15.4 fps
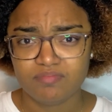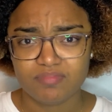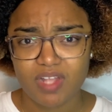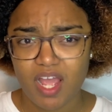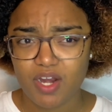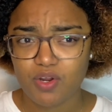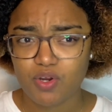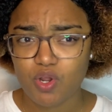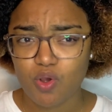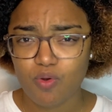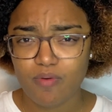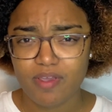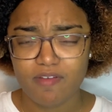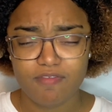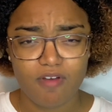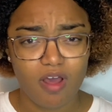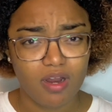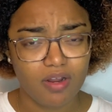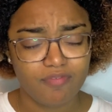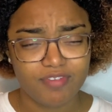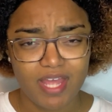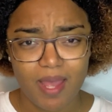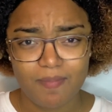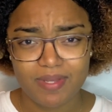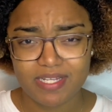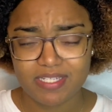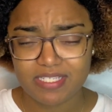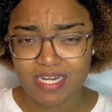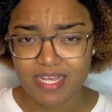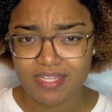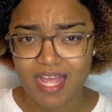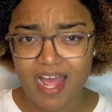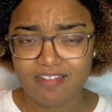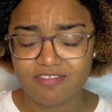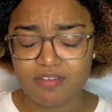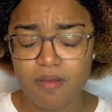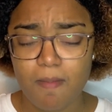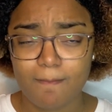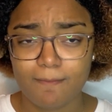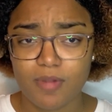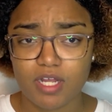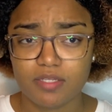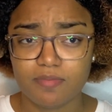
I don't know if all of them is like that, but